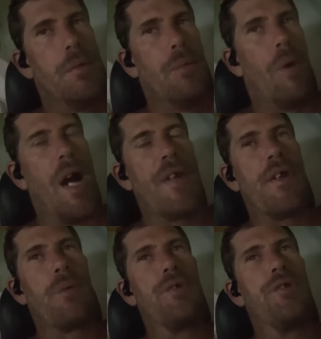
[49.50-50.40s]
Why
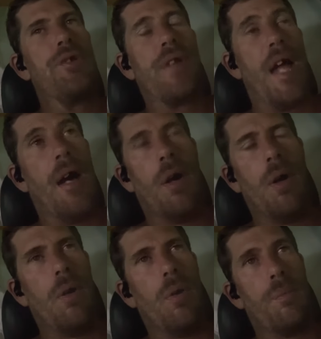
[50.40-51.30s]
they would do that?
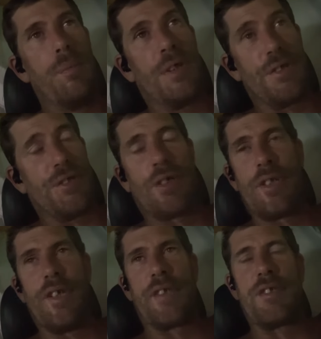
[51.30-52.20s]
Oh, because they're
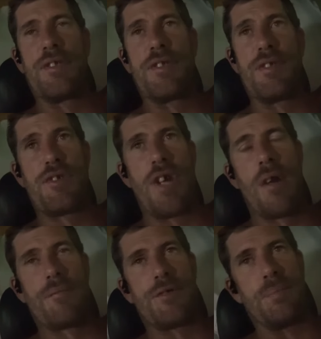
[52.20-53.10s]
connected to the
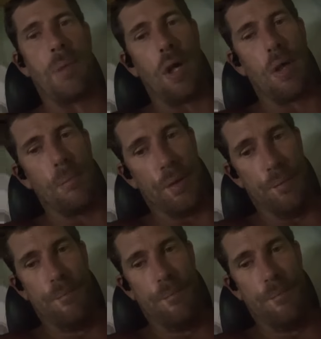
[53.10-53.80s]
sheriff's department.